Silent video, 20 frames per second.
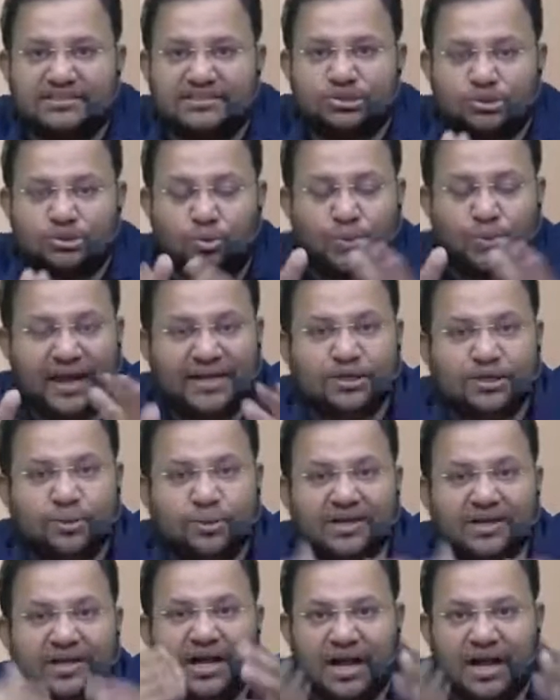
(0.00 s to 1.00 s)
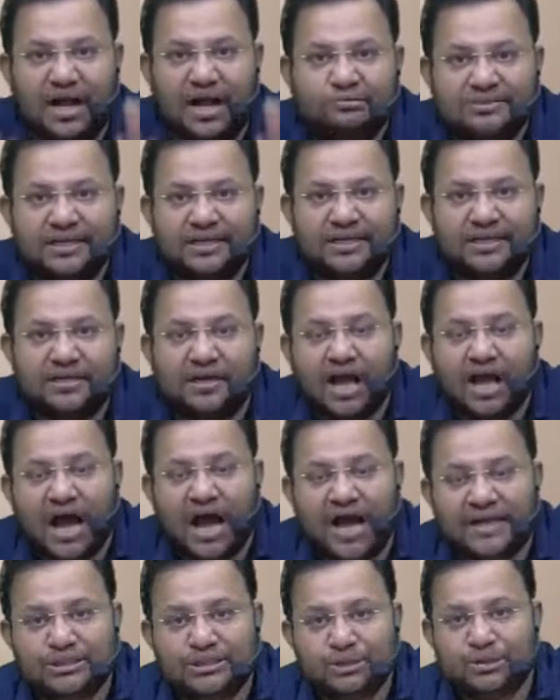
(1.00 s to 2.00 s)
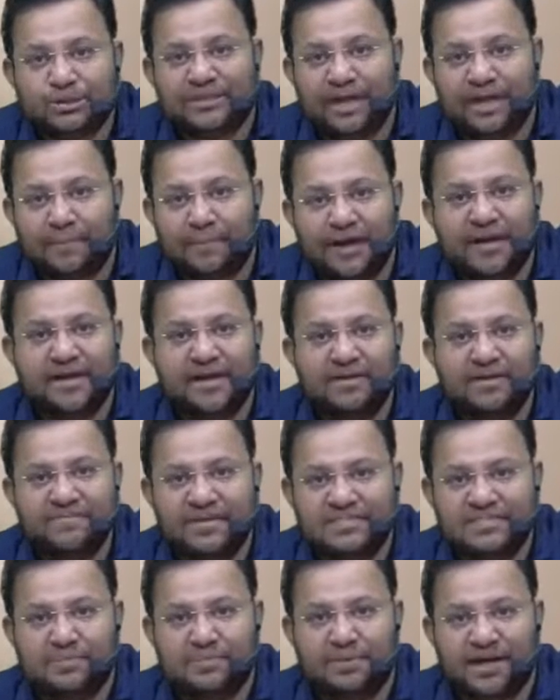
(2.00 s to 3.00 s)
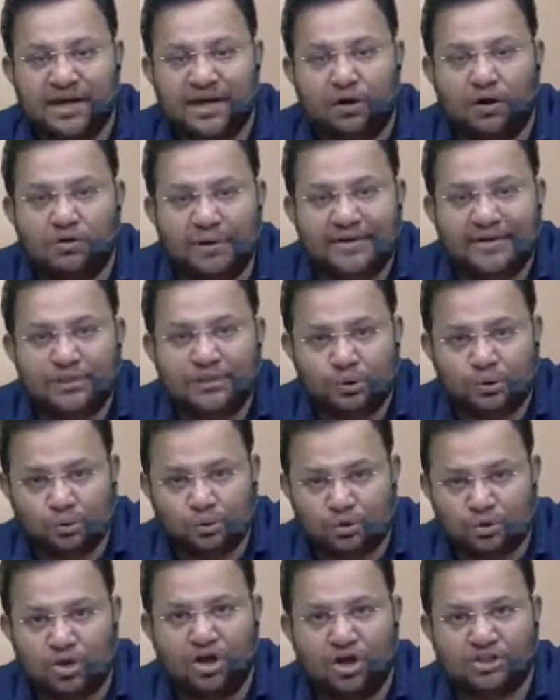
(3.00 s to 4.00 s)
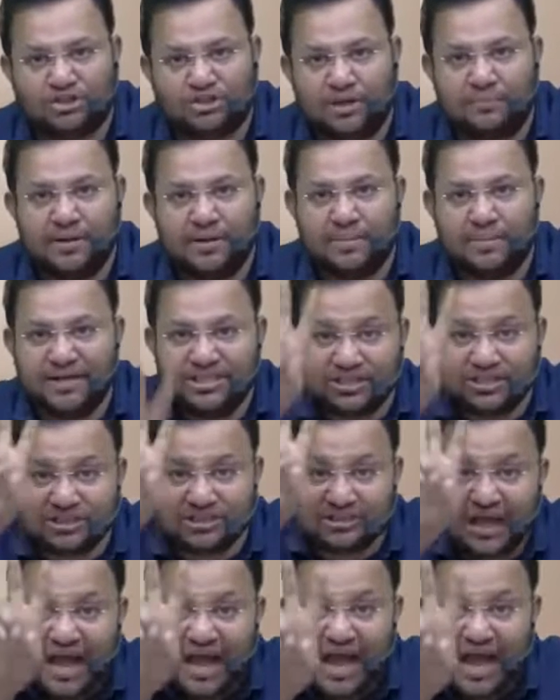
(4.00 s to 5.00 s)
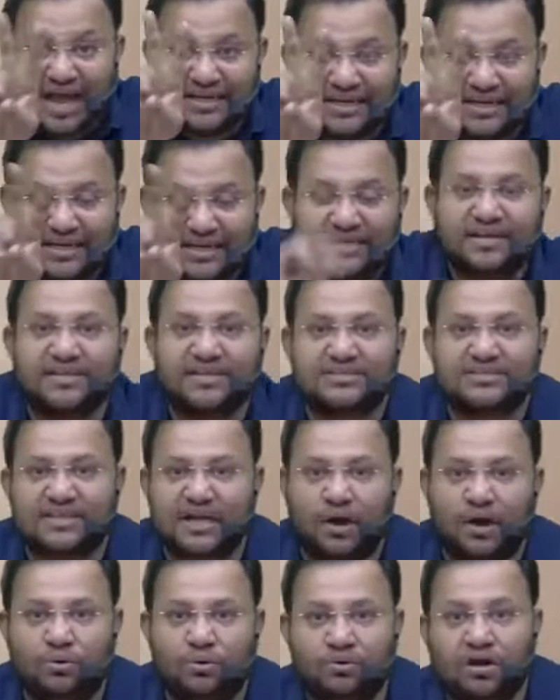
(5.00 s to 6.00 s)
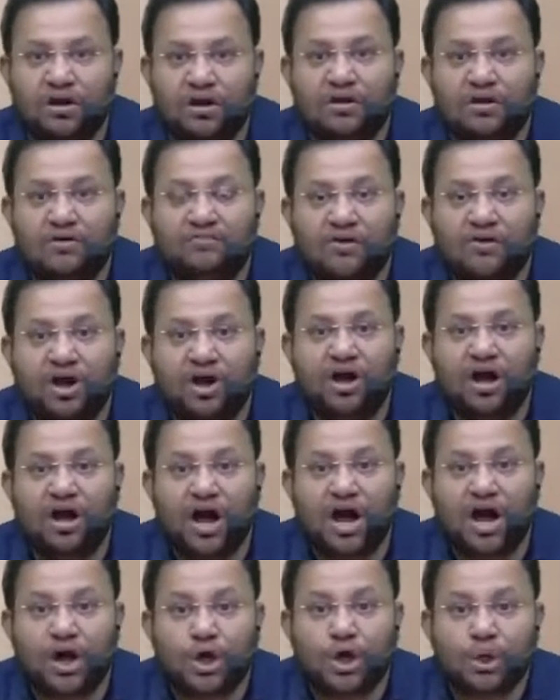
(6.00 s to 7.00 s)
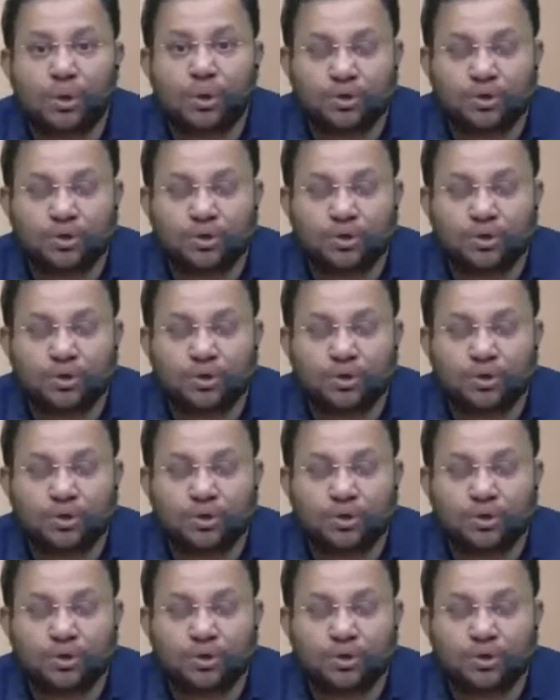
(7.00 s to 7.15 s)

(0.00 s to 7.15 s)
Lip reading: So while doing accounting, I should debit investment account by true cost of debentures and interest account for accrued